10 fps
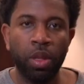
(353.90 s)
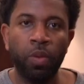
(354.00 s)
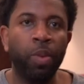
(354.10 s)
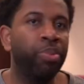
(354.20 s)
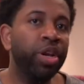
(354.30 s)

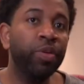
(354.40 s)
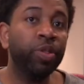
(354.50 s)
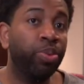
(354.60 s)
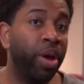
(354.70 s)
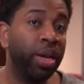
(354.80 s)
When Brittney was
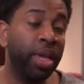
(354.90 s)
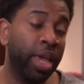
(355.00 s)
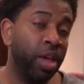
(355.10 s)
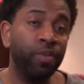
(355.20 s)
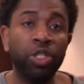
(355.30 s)
pregnant
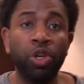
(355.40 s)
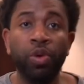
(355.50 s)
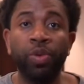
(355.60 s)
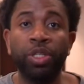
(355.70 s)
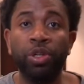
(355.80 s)
and when
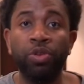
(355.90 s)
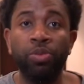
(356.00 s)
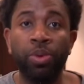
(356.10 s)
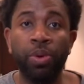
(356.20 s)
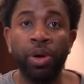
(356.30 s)
Zoe was a
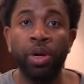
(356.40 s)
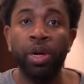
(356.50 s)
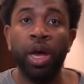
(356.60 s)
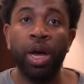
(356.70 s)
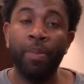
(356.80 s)
newborn,
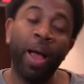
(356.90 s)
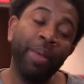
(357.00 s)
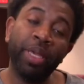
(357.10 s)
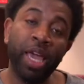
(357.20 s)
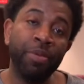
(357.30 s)
I
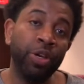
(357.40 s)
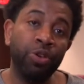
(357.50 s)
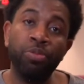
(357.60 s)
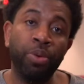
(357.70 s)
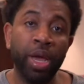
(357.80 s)
became the
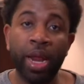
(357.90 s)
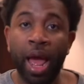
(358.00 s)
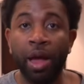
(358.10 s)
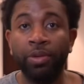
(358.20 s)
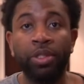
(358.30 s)
do boy of the
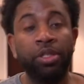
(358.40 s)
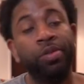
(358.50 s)
house.